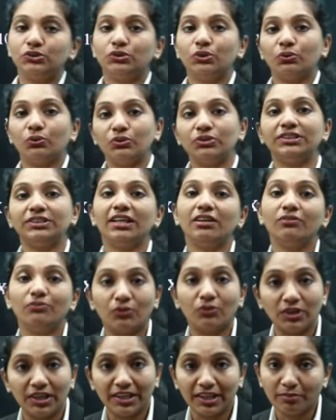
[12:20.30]
total
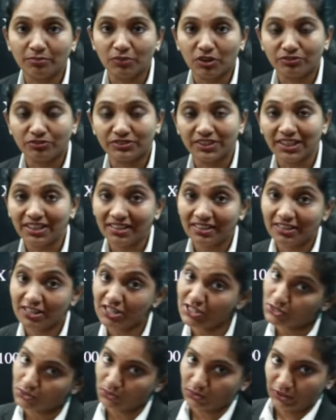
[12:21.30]
volume of the
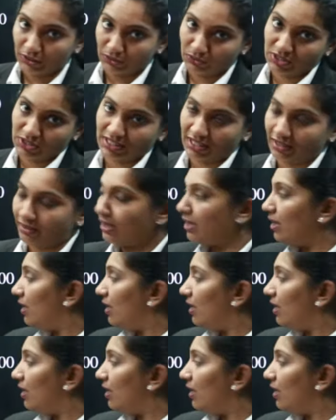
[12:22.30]
solution.